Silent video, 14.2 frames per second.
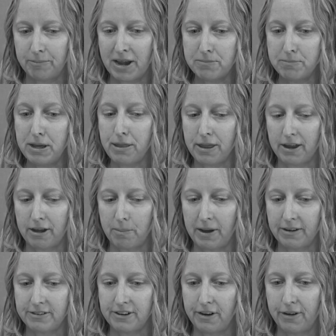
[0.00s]
made me think
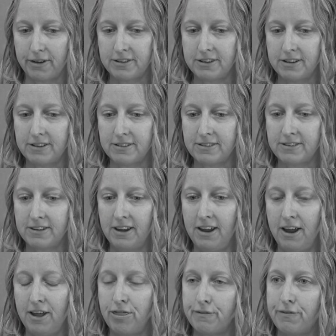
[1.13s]
about a lot is
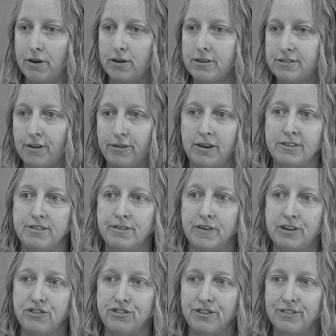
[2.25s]
the focus on
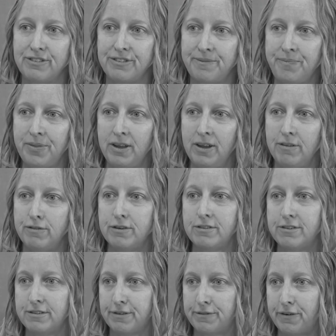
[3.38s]
intervention
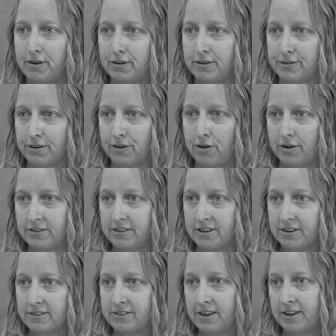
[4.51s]
versus a focus on
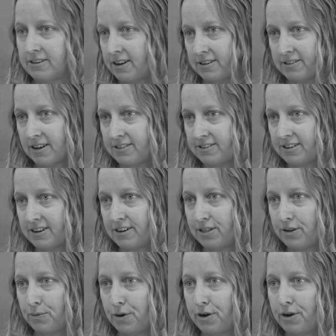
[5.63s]
context. And as I said in
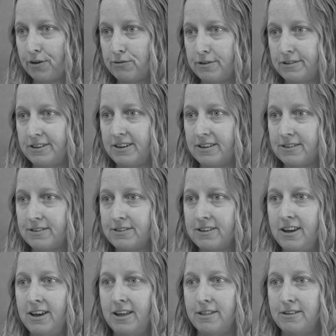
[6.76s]
the work on resilience,
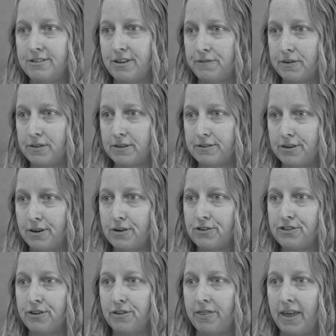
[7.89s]
there's often this
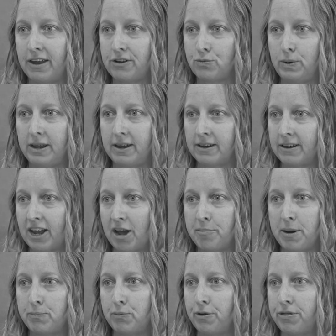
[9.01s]
notion that we can come
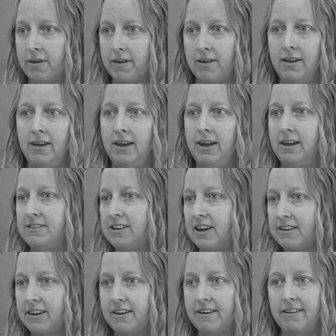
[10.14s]
up with a
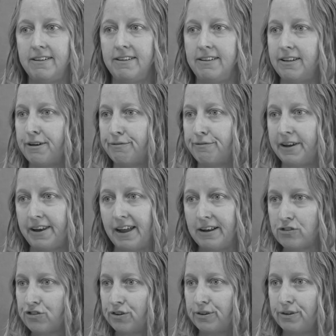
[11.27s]
technical, a
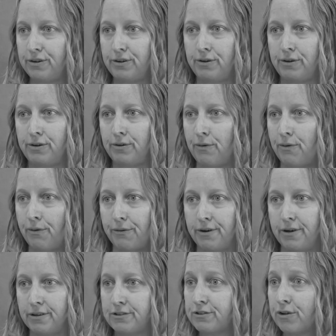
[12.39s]
financial, or
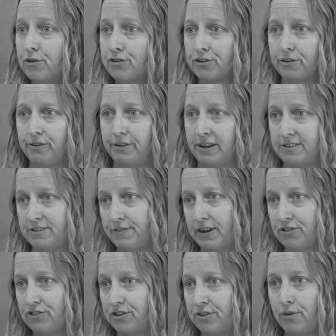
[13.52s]
a social
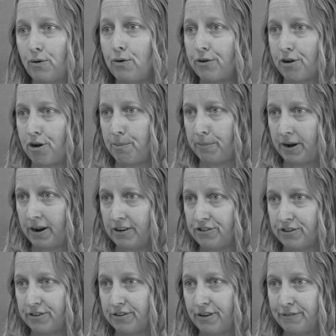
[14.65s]
intervention, or a
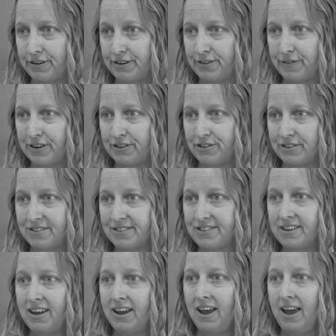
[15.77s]
combination of interventions,
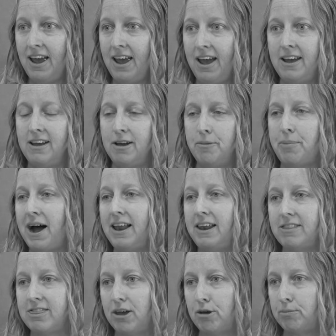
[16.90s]

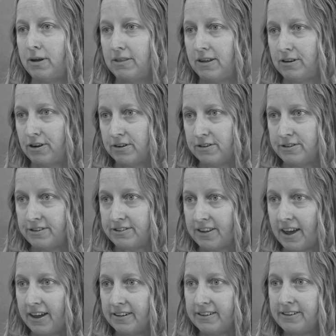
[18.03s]
pilot them and then go to
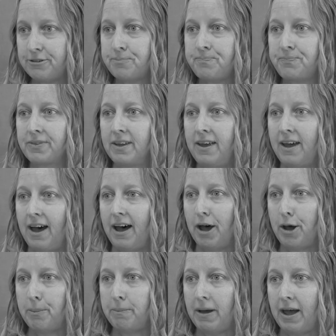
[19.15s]
scale.
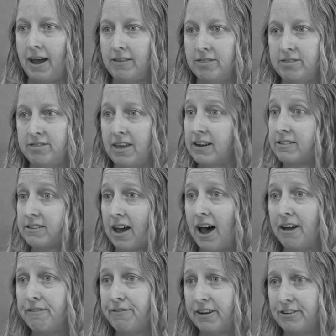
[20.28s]
And that
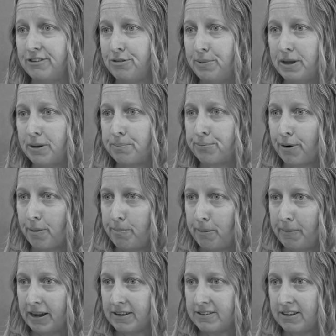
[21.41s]
I find to be a
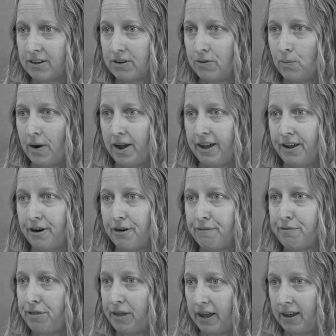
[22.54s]
problematic way of
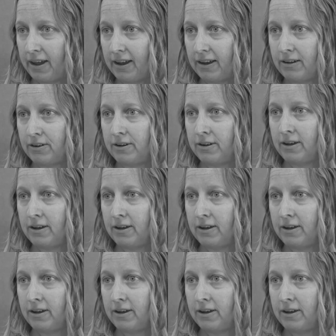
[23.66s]
thinking.